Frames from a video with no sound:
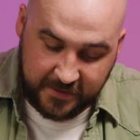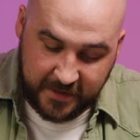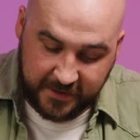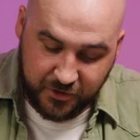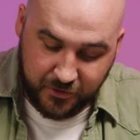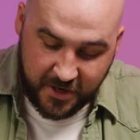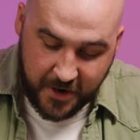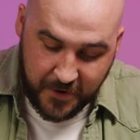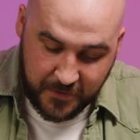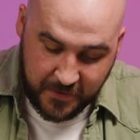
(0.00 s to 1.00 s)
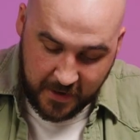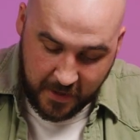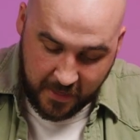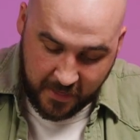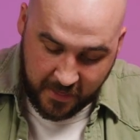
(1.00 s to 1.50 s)
now did you know
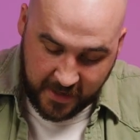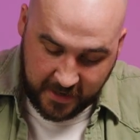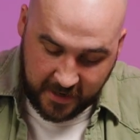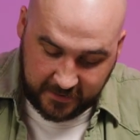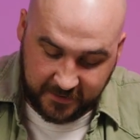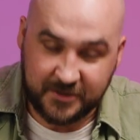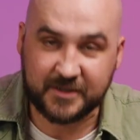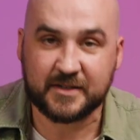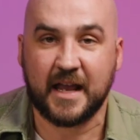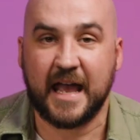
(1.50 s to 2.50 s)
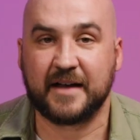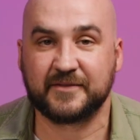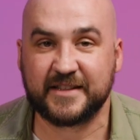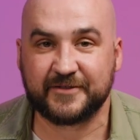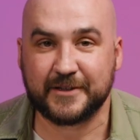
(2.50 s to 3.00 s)
that colors
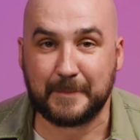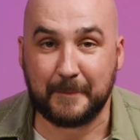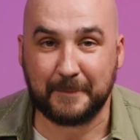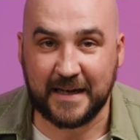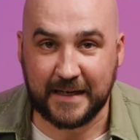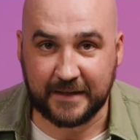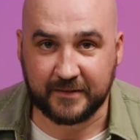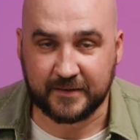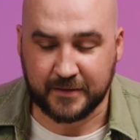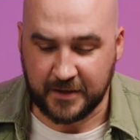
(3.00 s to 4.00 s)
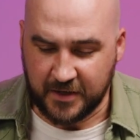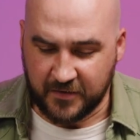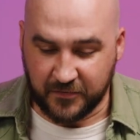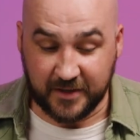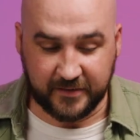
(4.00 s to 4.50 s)
have different meanings?
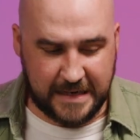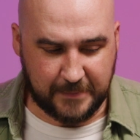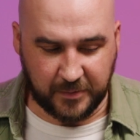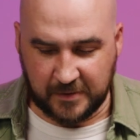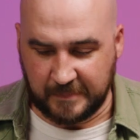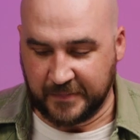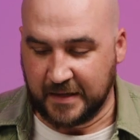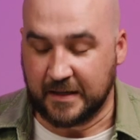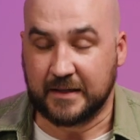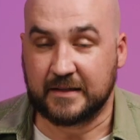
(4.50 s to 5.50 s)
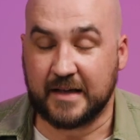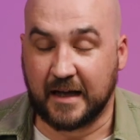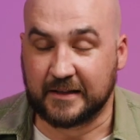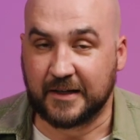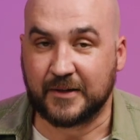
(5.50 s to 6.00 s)
For example,
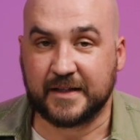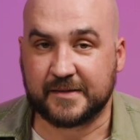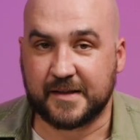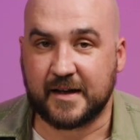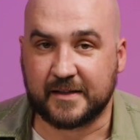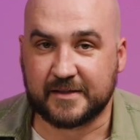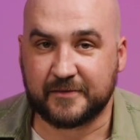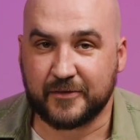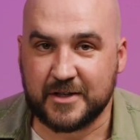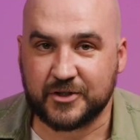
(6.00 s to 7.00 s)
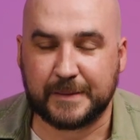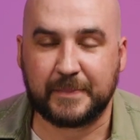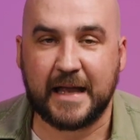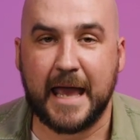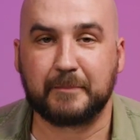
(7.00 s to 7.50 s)
yellow is the color of friendship
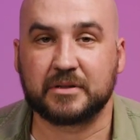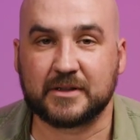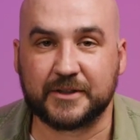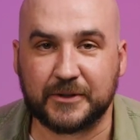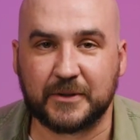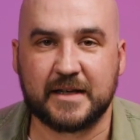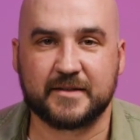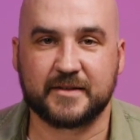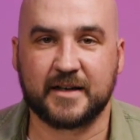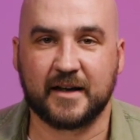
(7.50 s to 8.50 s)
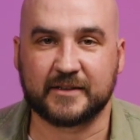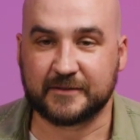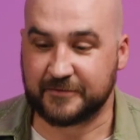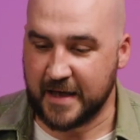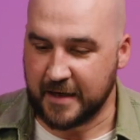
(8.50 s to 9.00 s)
and blue is the color
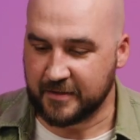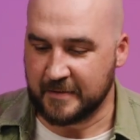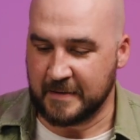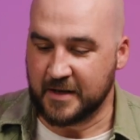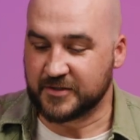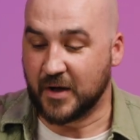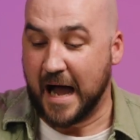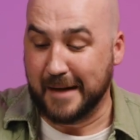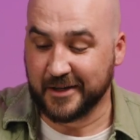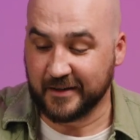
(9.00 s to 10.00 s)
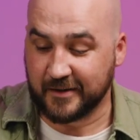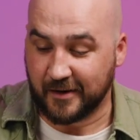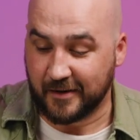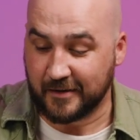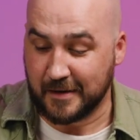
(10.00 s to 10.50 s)
of faith. So I'm gonna
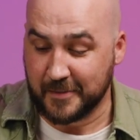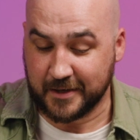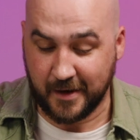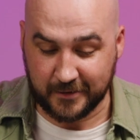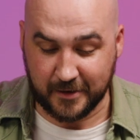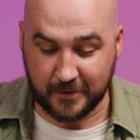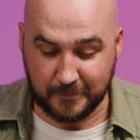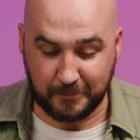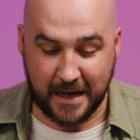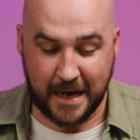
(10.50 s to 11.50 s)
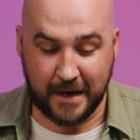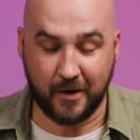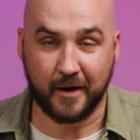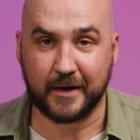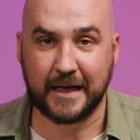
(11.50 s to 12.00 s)
color my
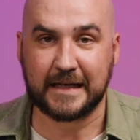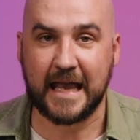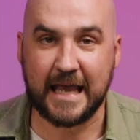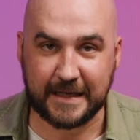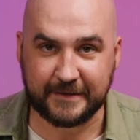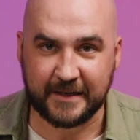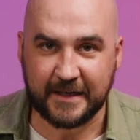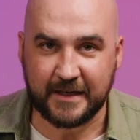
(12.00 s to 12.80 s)
heart and hand